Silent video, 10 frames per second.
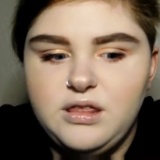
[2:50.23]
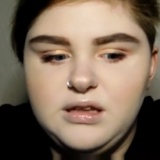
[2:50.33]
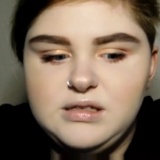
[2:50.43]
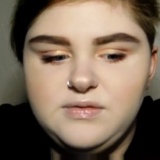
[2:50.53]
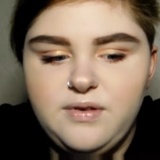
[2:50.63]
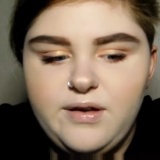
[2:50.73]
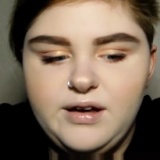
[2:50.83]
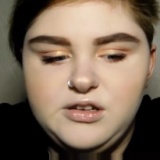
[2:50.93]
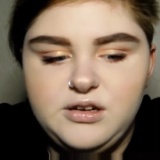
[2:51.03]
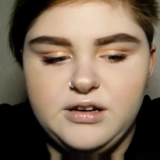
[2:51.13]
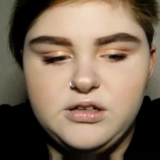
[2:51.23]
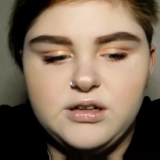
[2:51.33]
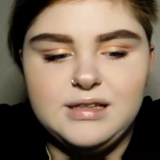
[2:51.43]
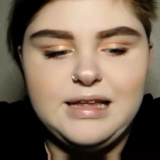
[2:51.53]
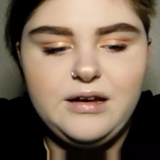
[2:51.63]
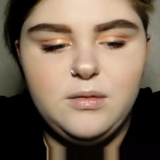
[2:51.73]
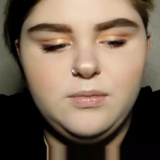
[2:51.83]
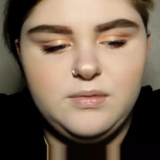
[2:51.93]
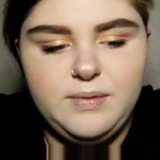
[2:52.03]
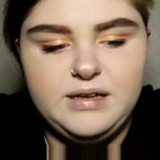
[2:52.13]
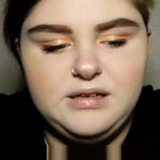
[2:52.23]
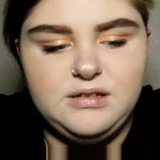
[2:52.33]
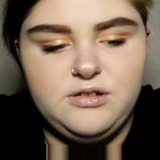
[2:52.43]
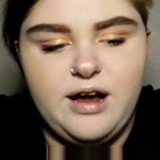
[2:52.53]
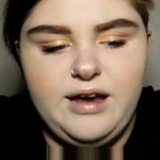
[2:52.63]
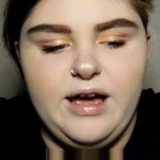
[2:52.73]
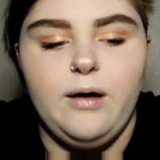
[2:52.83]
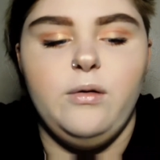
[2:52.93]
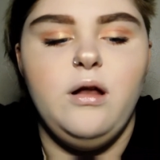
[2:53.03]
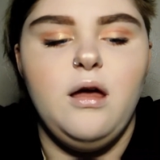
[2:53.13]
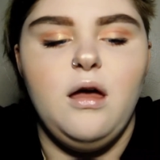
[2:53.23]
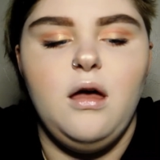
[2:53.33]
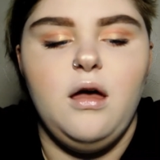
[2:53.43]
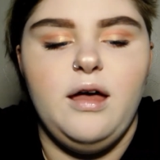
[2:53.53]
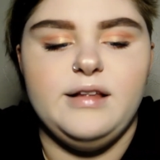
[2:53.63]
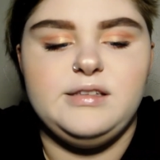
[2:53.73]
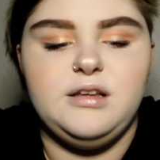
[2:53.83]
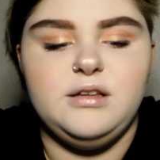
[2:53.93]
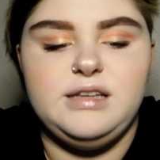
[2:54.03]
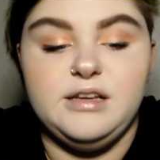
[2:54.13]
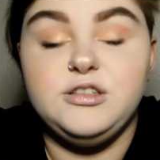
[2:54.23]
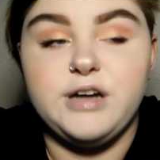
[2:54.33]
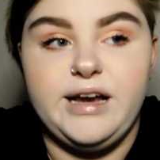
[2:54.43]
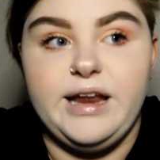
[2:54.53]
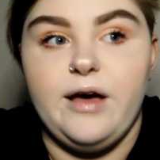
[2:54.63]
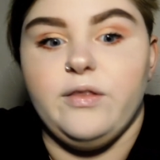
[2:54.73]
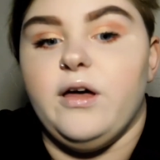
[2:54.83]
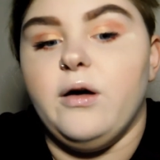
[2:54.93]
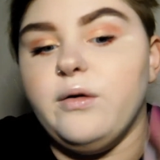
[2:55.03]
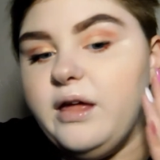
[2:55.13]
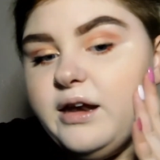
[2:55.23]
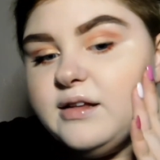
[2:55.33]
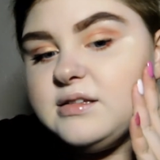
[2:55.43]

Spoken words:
this foundation. It took a little bit to dry down. It still did dry down though, and